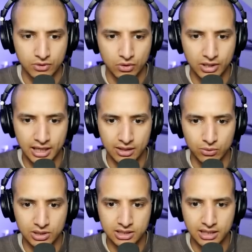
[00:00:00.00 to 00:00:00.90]
Okay,
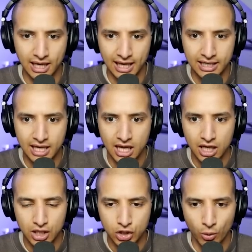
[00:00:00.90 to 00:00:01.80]
what the heck?
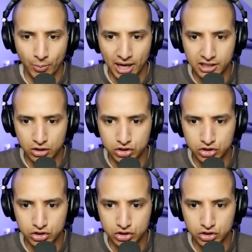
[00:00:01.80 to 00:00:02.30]
Yo, Bonnie looks